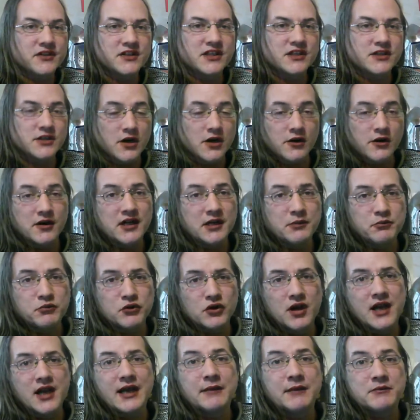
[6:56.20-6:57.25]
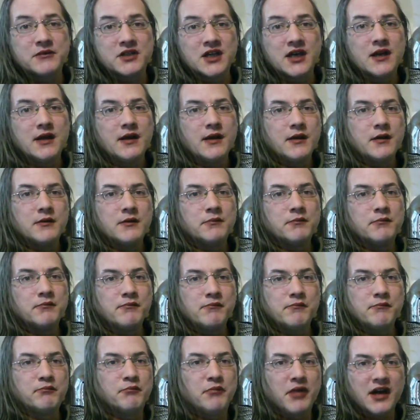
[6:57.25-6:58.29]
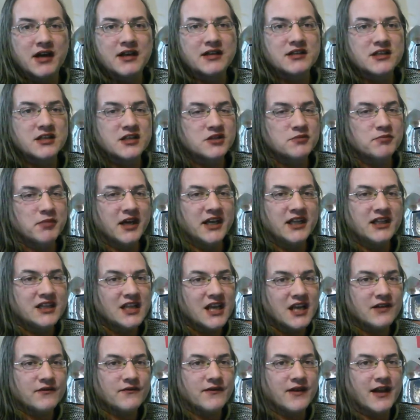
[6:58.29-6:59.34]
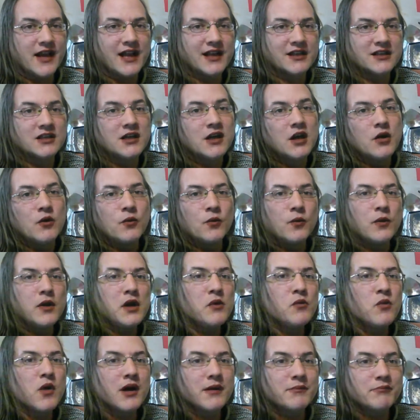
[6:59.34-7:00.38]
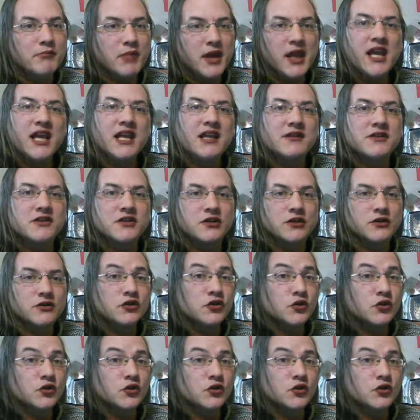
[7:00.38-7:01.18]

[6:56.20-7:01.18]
is already primed, but despite that fact, we want paint to